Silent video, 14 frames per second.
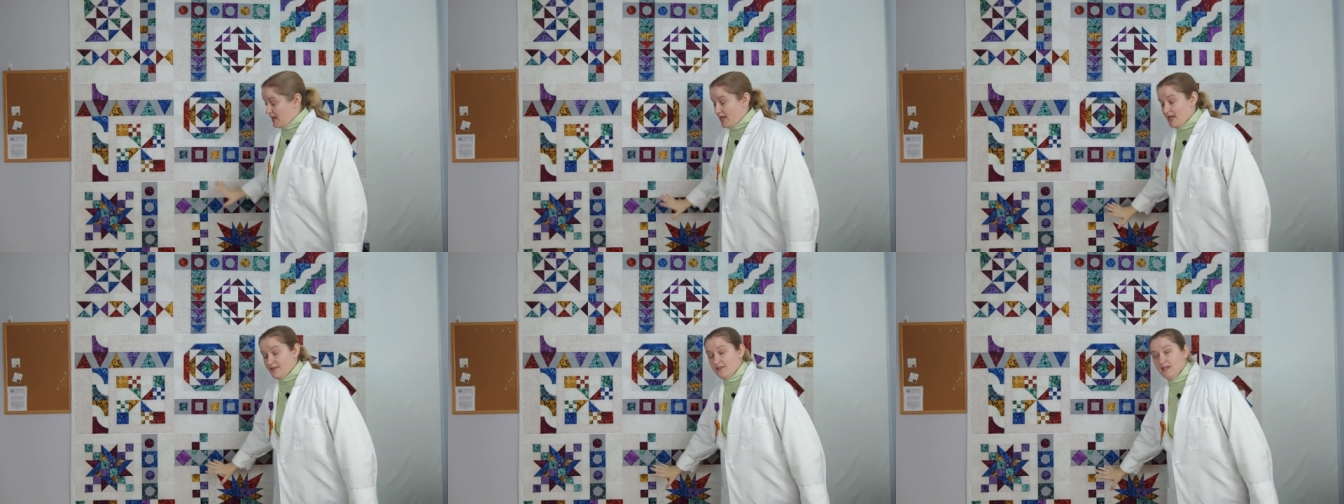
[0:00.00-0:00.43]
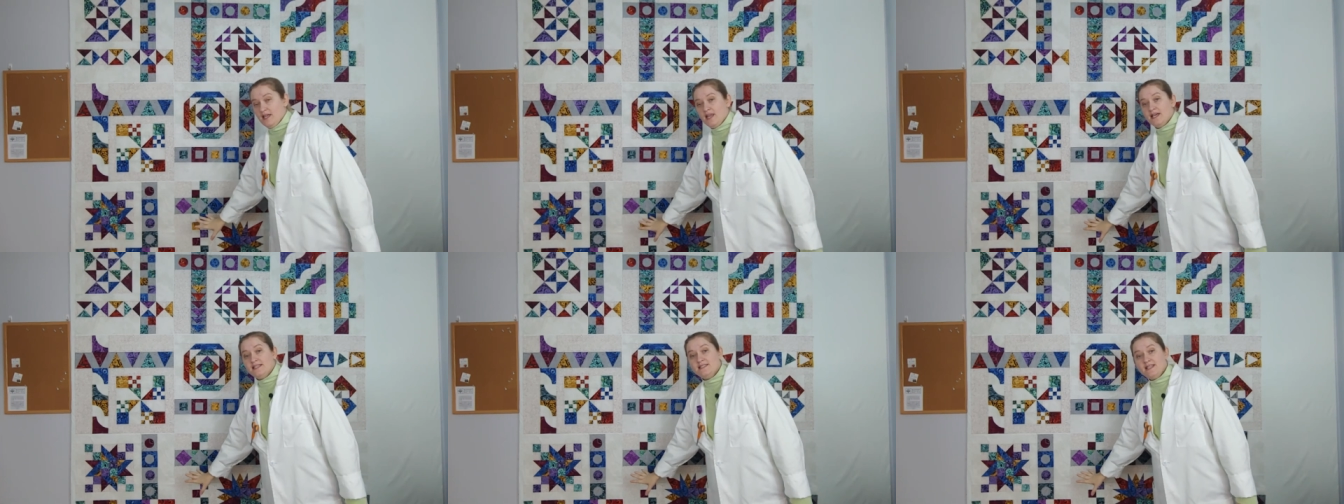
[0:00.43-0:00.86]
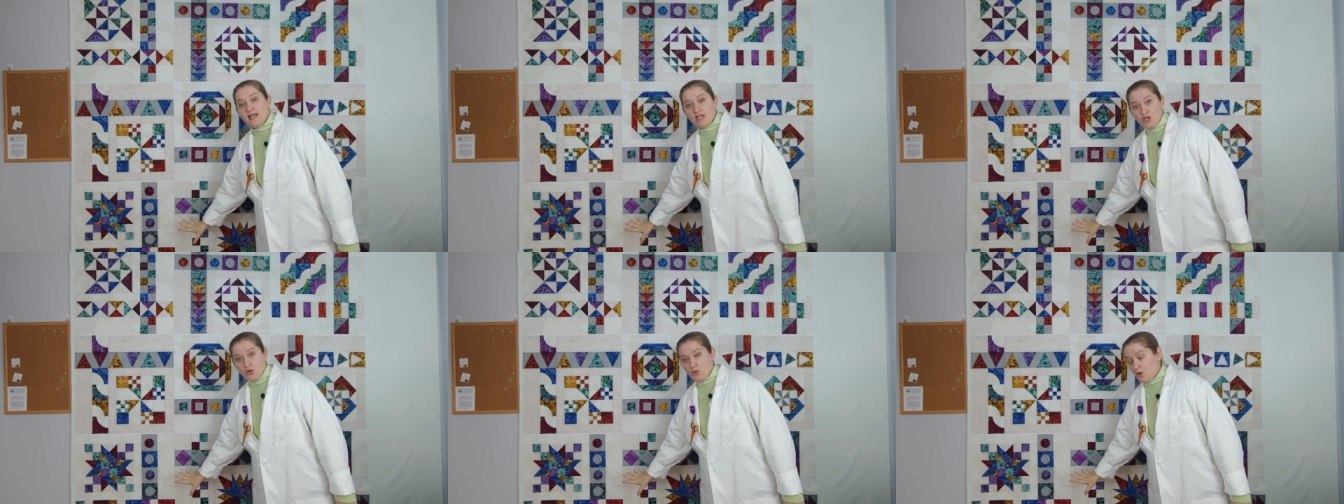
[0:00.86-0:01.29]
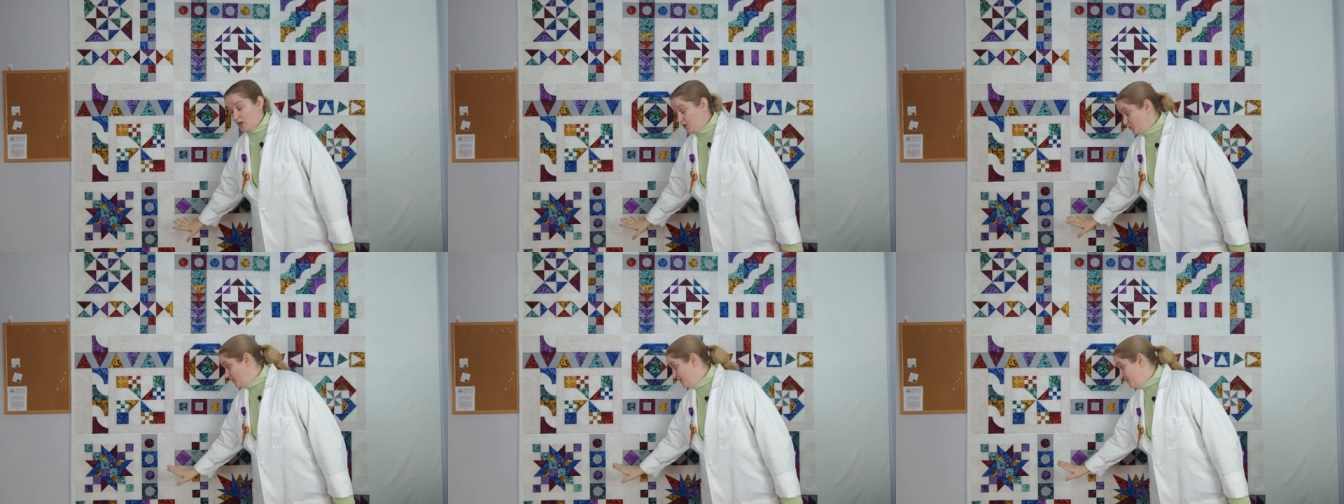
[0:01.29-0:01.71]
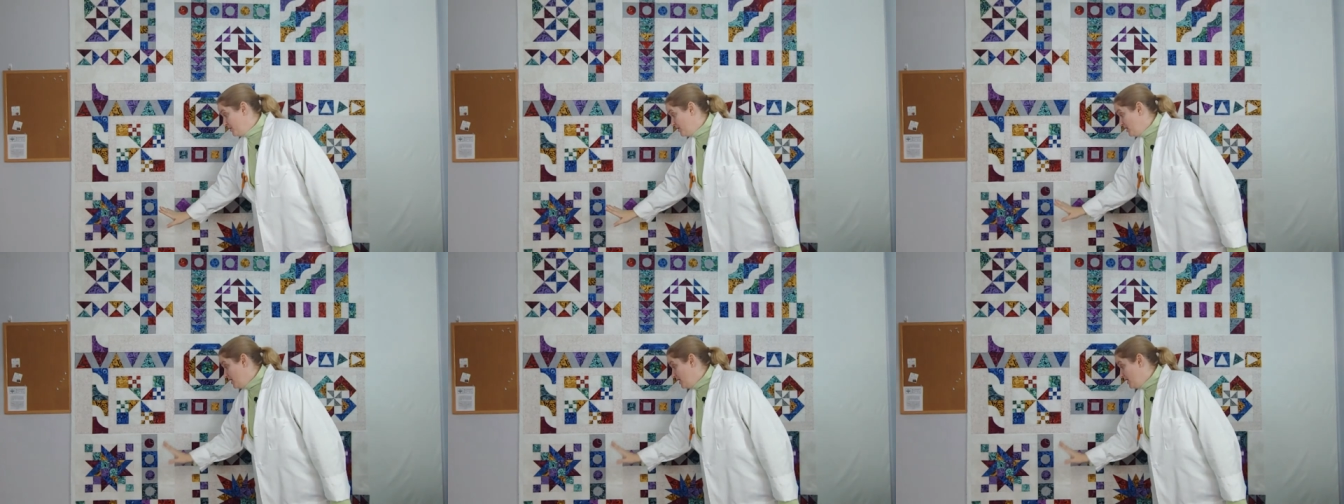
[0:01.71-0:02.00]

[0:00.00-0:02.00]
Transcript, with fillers: and then a second quilt with